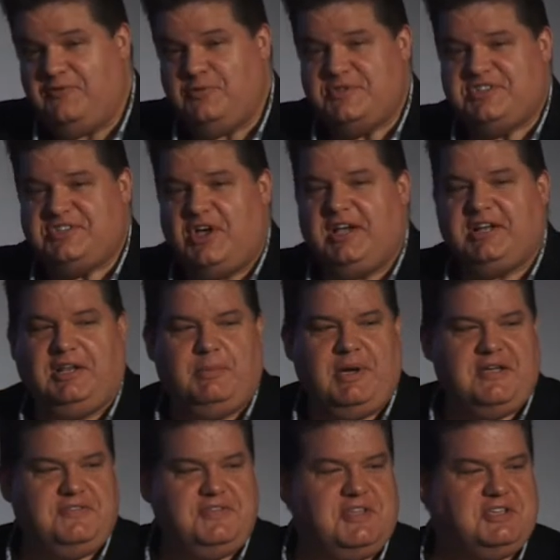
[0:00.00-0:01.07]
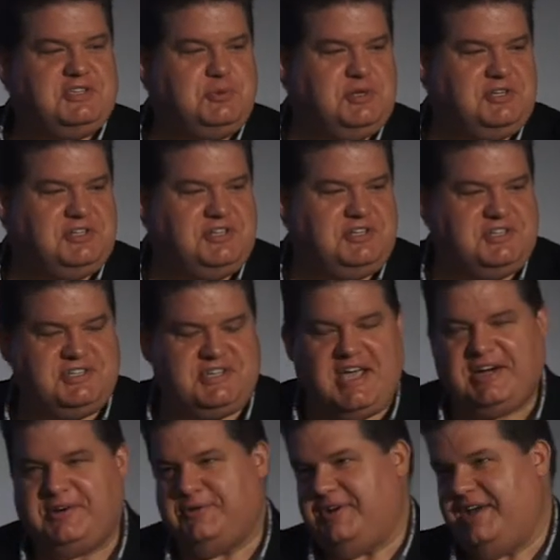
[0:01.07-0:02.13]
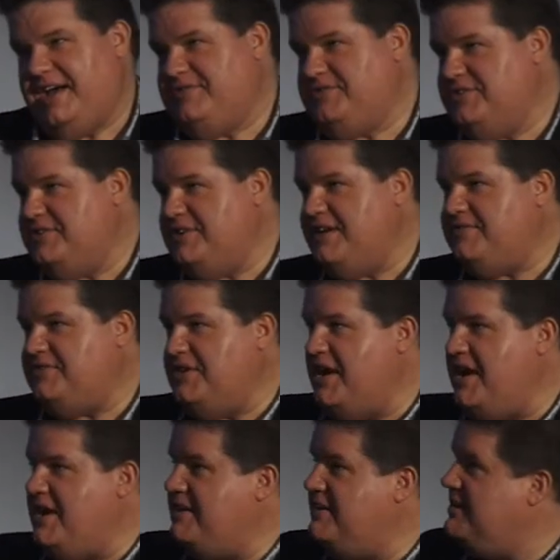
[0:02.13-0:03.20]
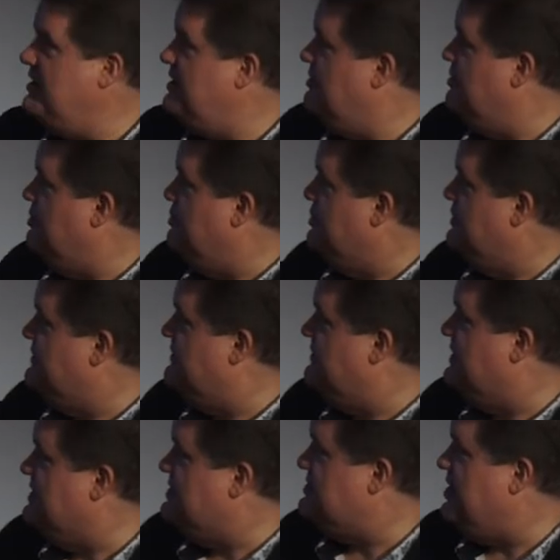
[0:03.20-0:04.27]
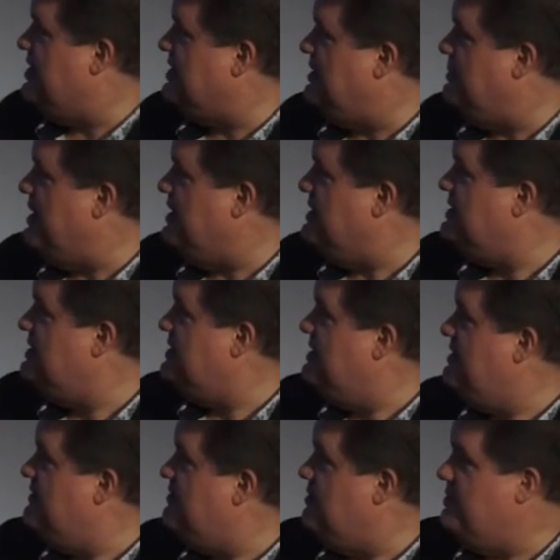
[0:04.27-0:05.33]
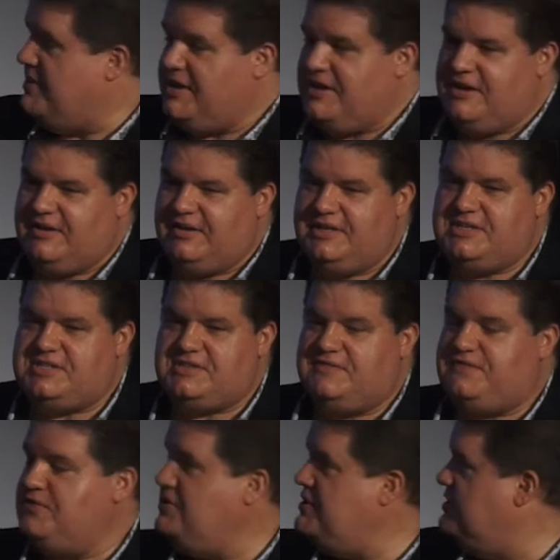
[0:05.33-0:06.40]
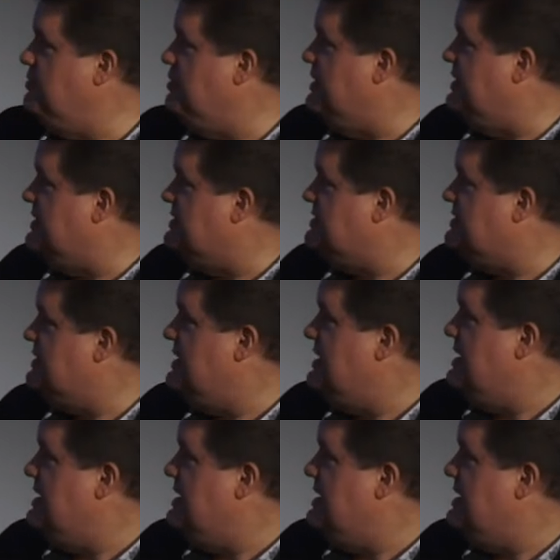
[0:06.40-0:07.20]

off with cyclamate, and then they switched it to saccharin after the FDA removed the cyclamate from their lists of food ingredients.